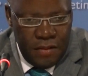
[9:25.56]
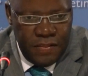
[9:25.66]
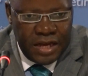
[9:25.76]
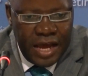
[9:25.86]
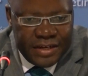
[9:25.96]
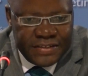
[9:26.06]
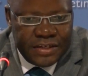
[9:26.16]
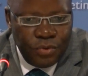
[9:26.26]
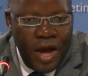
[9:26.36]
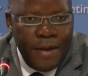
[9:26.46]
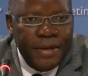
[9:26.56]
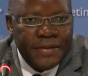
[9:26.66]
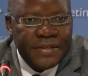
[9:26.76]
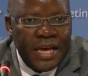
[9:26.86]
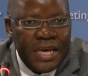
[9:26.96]
the country's
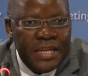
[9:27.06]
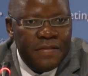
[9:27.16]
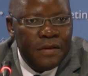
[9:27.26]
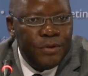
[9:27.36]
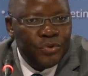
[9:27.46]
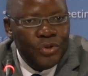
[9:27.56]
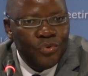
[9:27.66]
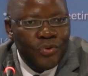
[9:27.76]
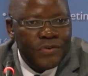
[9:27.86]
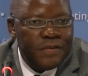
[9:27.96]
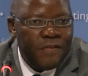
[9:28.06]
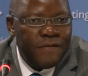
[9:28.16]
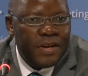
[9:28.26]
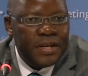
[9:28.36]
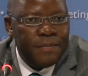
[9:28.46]
requirements are anything between
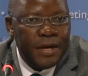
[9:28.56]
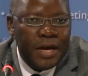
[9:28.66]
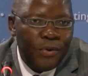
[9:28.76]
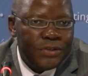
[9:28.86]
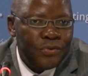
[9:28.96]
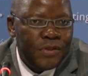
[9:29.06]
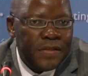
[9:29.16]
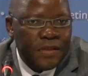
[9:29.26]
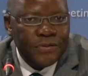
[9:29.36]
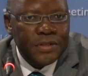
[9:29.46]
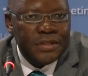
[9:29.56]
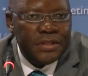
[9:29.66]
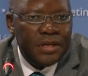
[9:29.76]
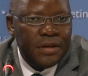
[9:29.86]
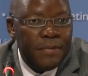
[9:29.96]
2,500 megawatts to 3,000
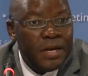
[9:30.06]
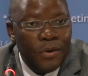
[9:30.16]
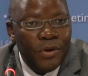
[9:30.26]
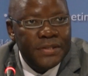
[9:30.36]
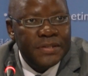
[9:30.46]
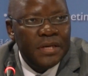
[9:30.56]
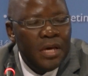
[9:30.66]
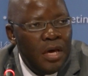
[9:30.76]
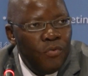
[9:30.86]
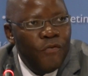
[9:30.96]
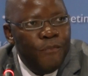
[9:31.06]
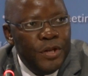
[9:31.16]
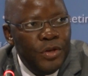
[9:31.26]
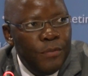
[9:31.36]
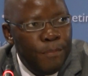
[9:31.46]
megawatts. We've
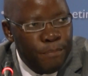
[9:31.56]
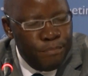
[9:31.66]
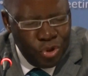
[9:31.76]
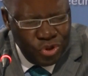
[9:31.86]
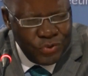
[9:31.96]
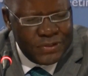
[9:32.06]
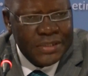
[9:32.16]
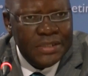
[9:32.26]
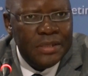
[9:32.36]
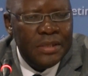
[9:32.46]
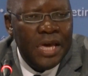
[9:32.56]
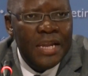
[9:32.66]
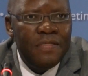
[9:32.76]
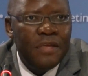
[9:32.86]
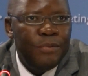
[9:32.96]
been producing
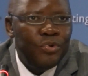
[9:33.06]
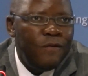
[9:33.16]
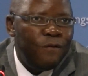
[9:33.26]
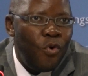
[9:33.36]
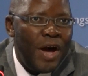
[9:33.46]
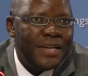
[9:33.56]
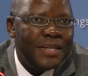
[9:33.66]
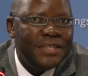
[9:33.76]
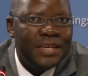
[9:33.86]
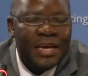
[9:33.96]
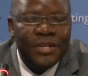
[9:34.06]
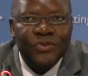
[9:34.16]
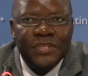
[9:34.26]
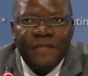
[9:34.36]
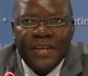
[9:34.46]
anything between 400
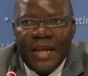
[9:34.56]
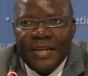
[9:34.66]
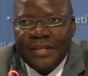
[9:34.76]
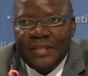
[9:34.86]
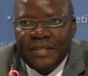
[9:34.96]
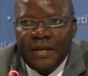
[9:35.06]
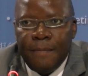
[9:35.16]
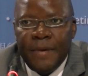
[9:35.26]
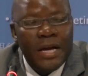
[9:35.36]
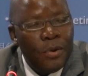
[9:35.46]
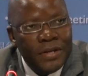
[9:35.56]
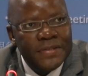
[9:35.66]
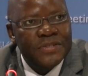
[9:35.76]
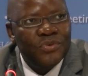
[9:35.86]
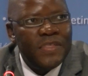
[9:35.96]
to 700
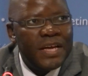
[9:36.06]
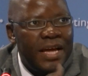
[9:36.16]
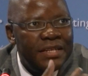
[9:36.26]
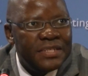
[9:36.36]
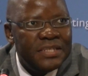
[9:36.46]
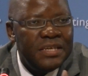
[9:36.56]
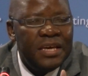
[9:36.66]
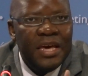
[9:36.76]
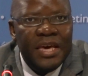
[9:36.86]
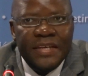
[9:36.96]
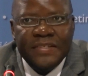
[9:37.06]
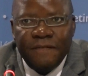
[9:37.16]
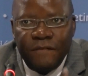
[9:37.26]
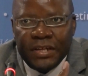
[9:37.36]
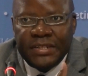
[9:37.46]
megawatts. So the country is
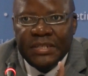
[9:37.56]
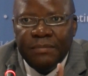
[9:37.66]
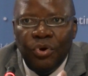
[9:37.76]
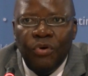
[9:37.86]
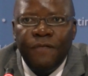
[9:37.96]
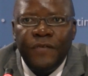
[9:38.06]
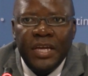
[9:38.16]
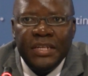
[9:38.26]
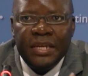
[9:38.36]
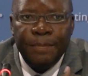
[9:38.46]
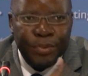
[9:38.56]
a victim of and a